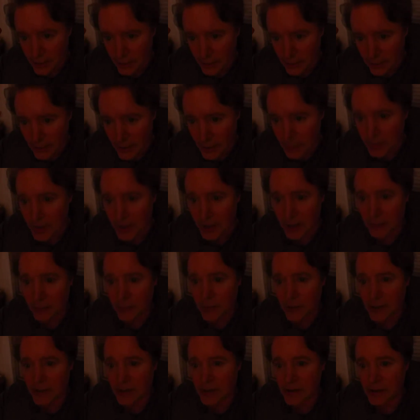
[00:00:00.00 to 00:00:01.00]
a lot better
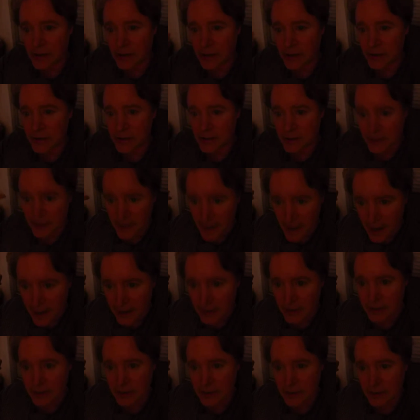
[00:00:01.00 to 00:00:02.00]
when I started using
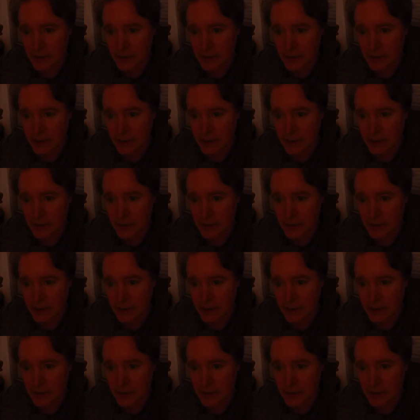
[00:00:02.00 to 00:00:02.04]
that